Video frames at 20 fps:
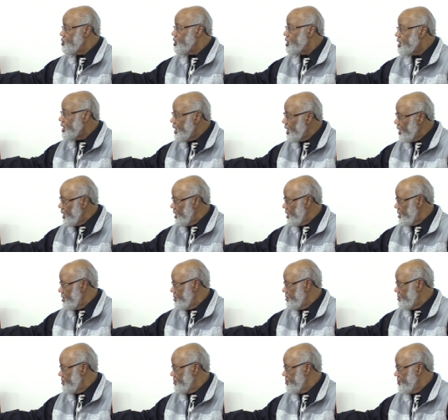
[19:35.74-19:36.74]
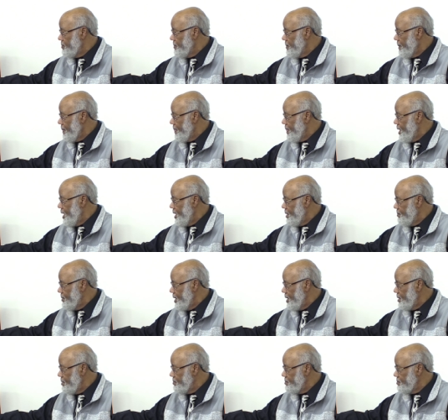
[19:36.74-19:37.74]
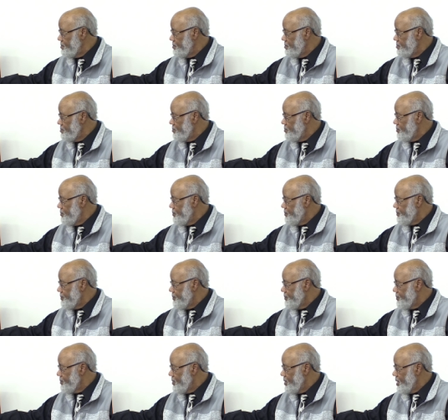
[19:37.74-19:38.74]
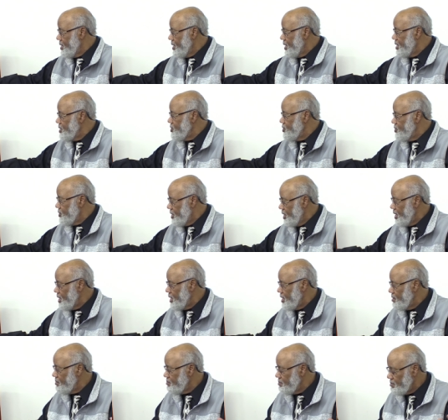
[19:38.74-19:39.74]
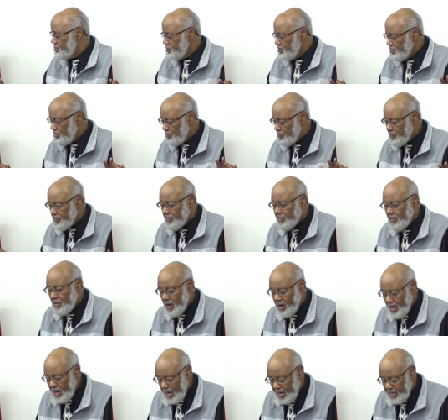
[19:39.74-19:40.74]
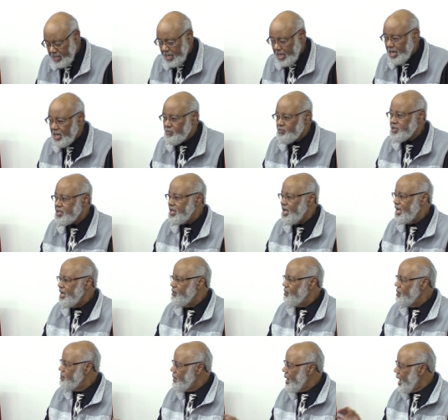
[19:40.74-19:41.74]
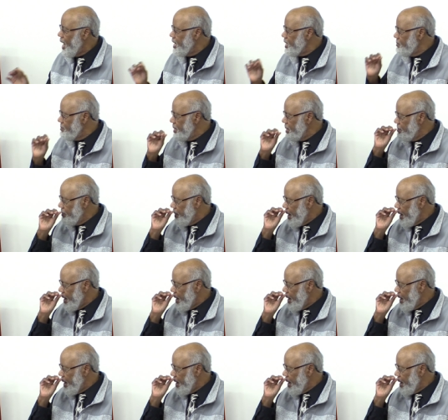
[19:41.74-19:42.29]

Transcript: you get it. Amen. Amen. It's a fact. You get it. Yes, sir. And then it, it reminded me